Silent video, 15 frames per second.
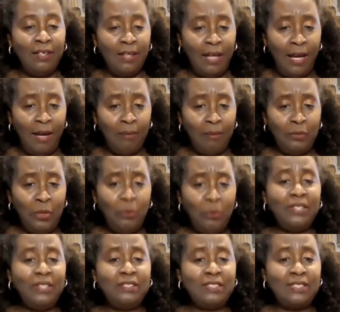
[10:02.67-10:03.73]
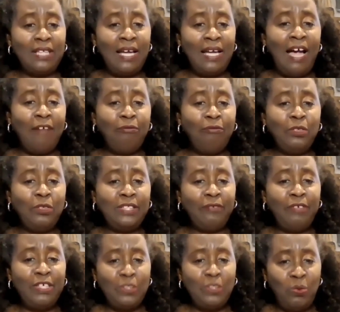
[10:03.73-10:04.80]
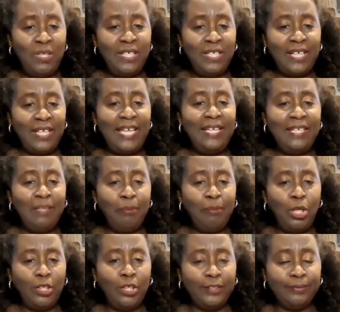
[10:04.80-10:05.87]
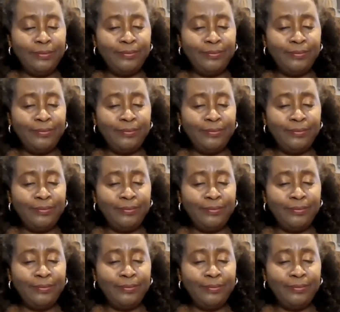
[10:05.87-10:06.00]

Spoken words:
you would have most of his work in the book?